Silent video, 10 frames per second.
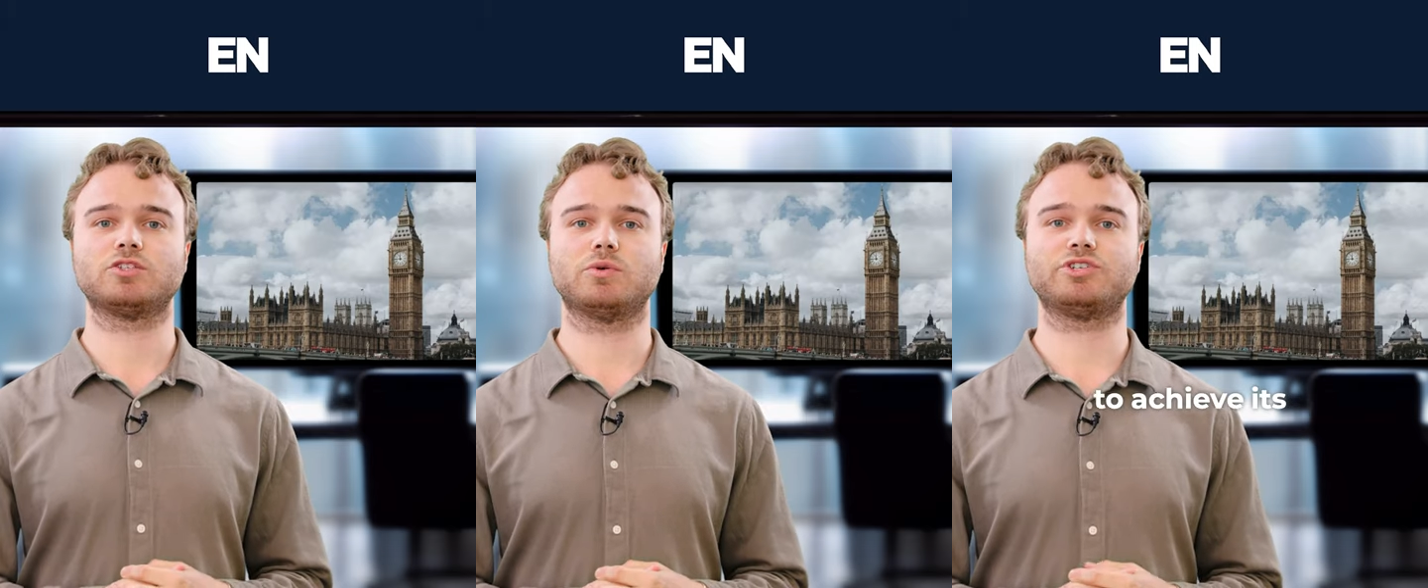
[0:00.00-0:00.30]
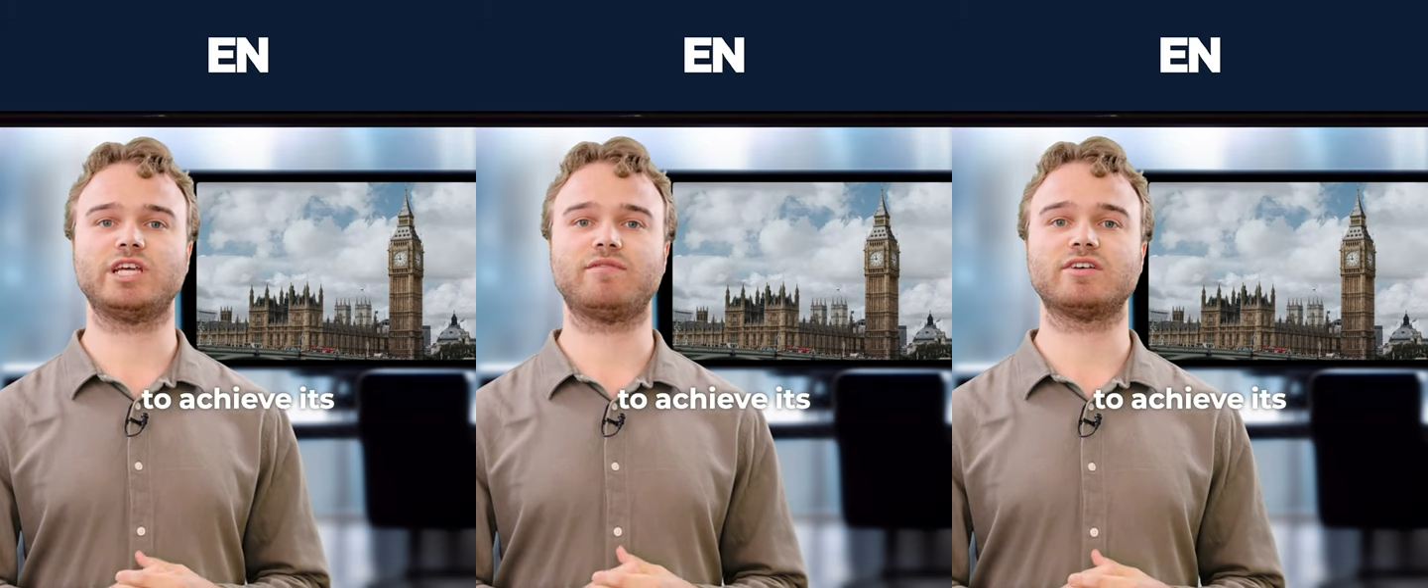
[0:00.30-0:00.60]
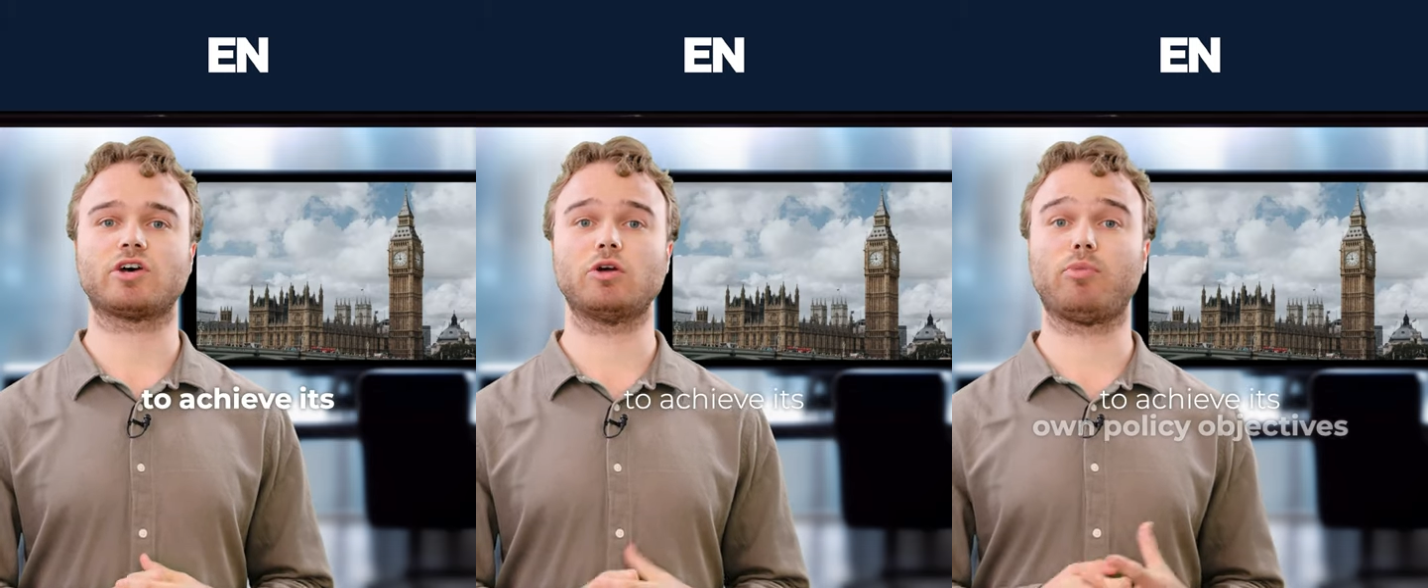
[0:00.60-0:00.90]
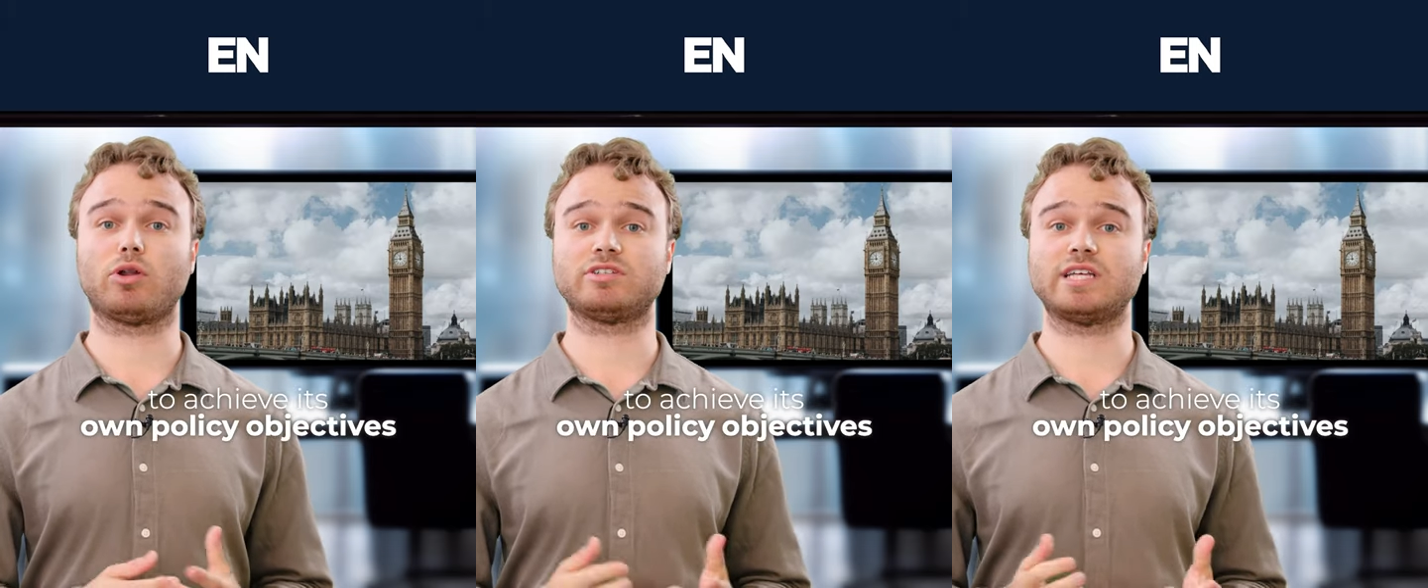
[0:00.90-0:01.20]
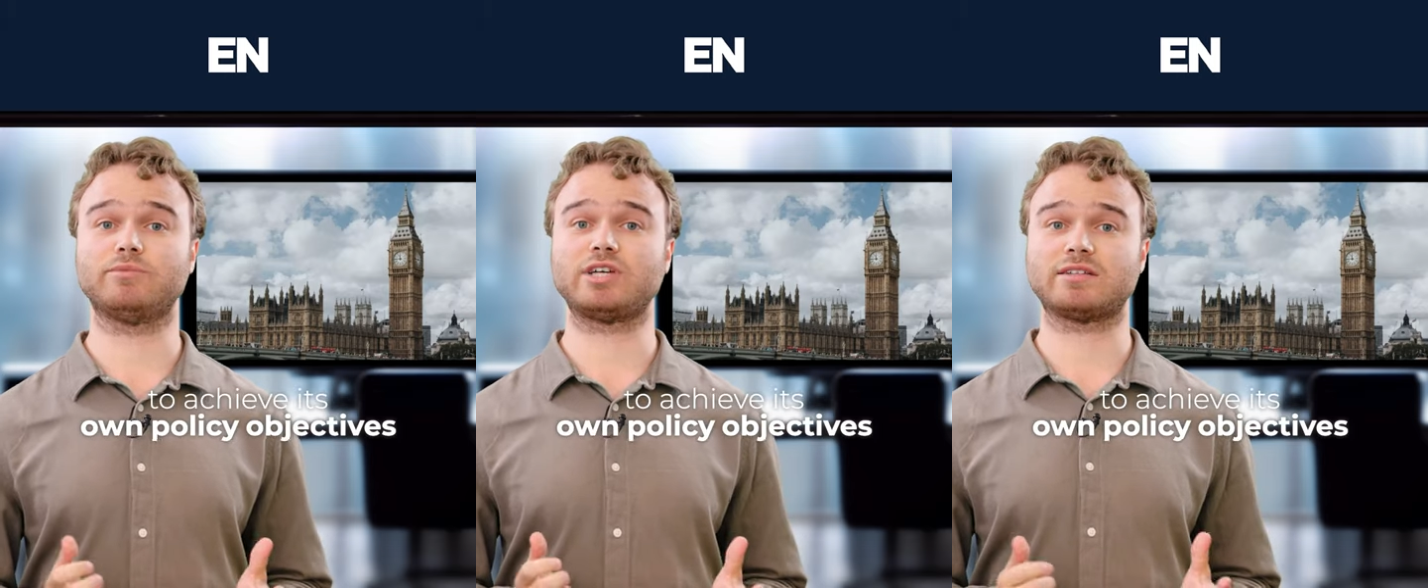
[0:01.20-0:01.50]
to achieve its own
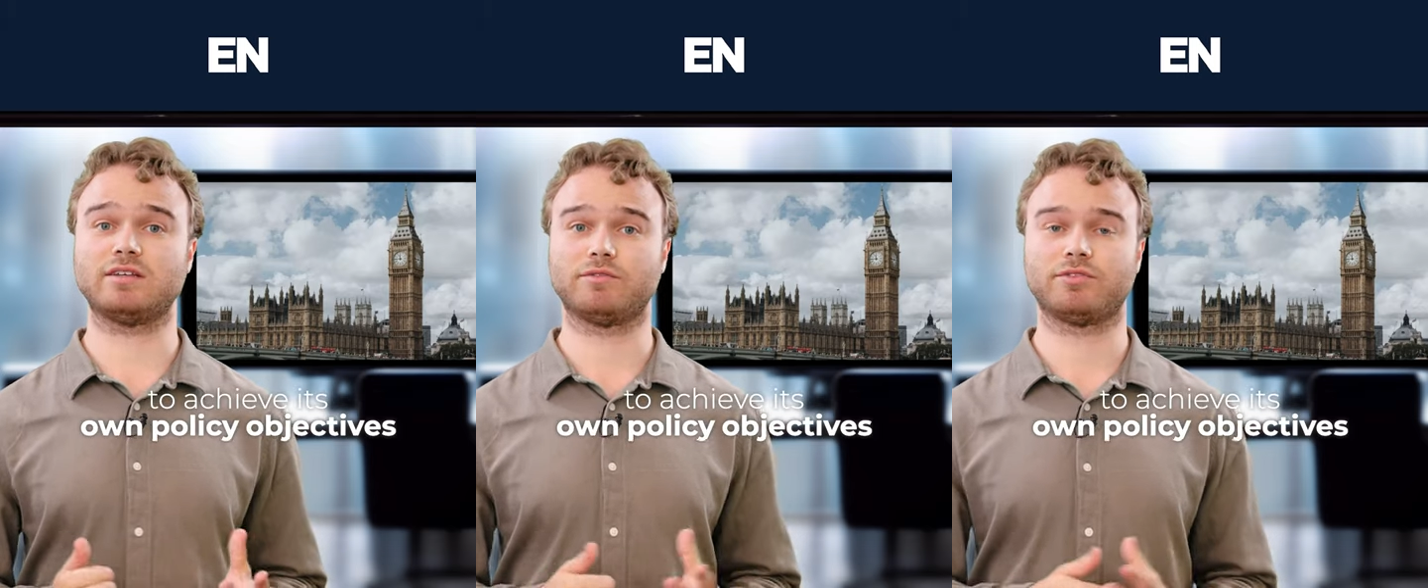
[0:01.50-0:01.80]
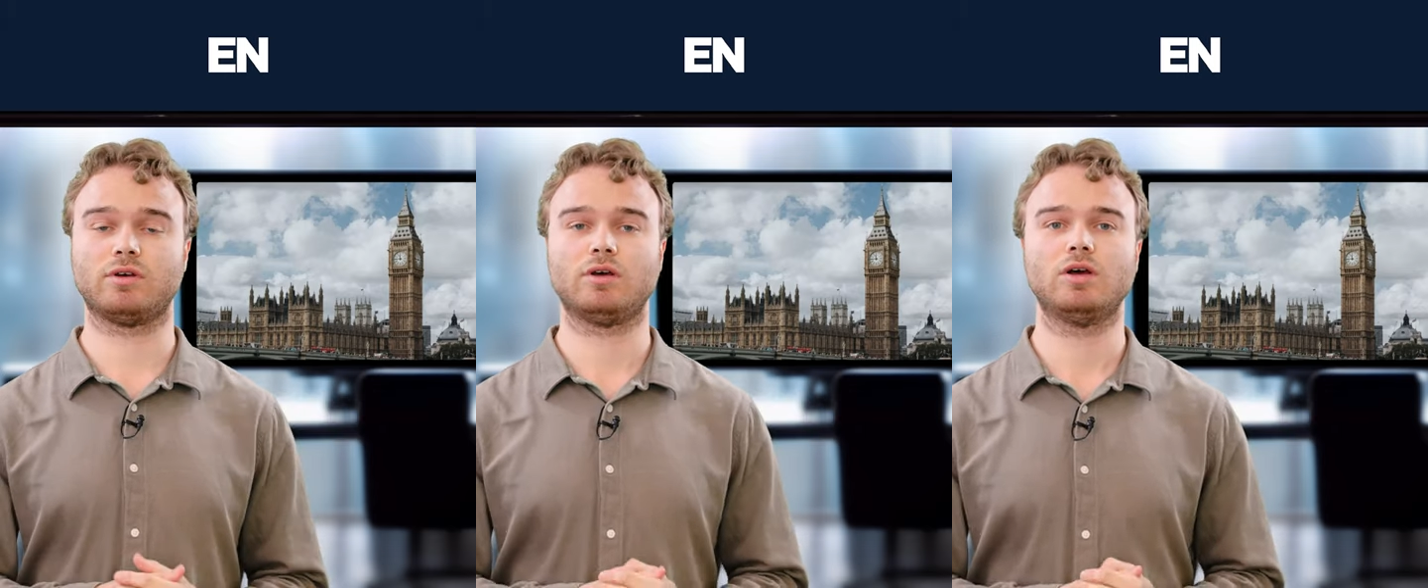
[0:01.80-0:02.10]
policy objectives.